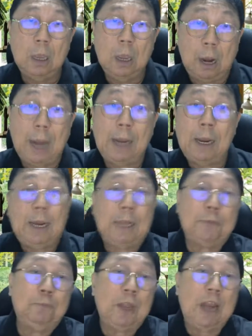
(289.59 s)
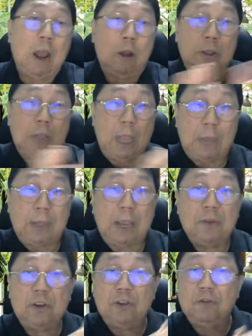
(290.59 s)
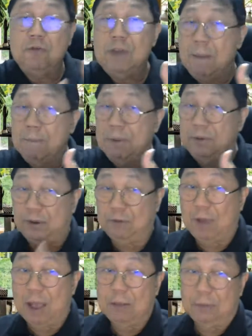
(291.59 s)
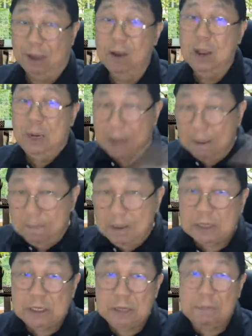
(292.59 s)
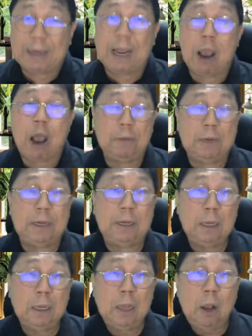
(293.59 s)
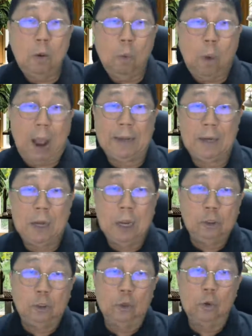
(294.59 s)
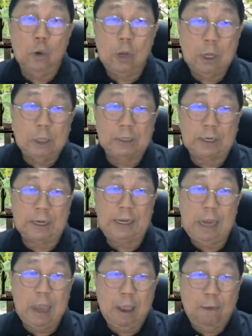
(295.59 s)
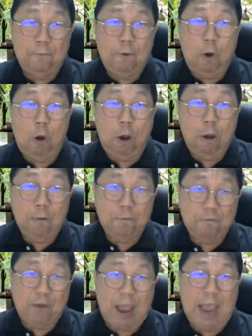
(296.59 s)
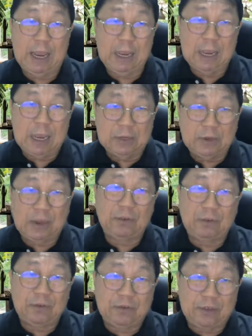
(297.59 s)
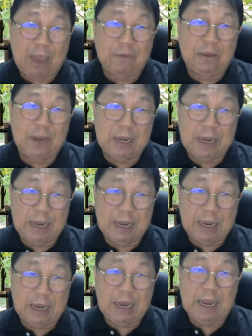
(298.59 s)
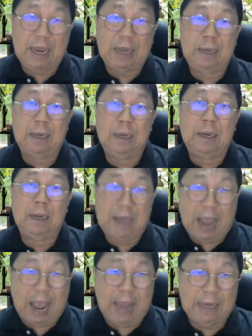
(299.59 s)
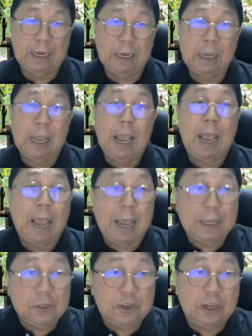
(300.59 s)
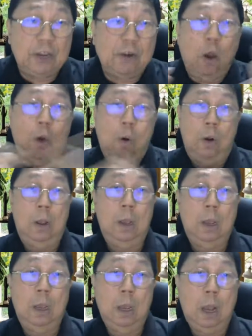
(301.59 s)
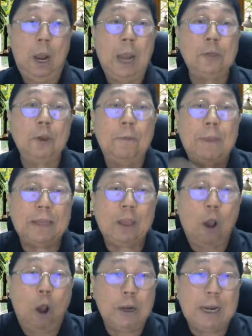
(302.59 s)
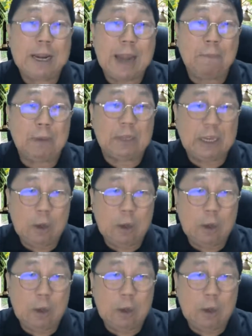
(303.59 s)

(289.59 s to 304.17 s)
All right, let's turn our attention to numbers as well. Numbers make out how many? 1, 2, 3, 4, 5, 6, 7, 8, 9, and 0. All right, so basically all the numbers in